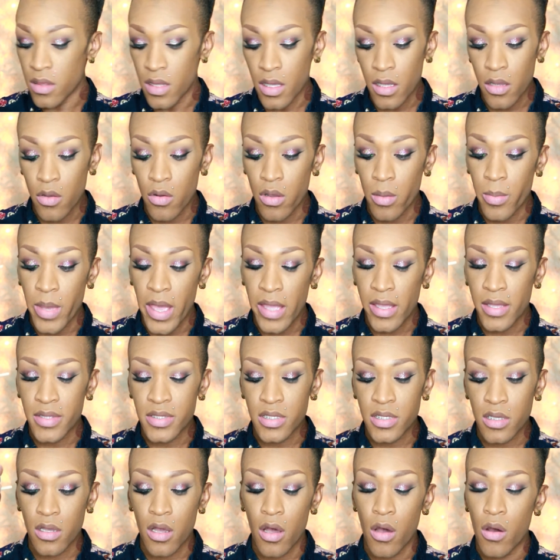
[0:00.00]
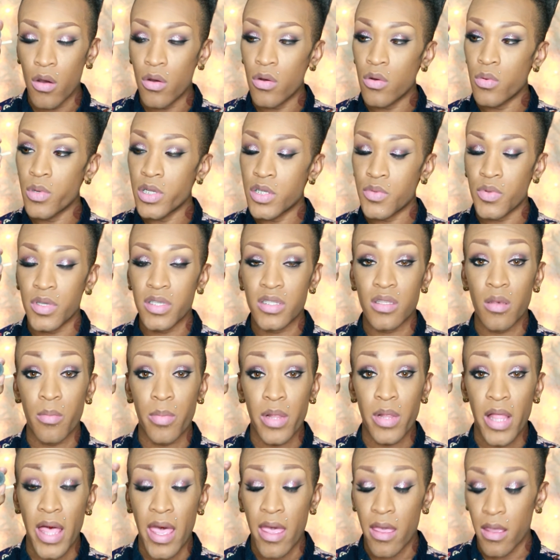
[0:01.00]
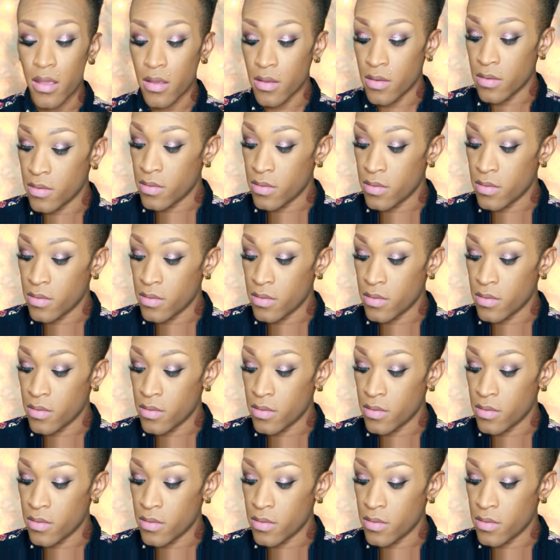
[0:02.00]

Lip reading: Then going back into Coal, which was the black.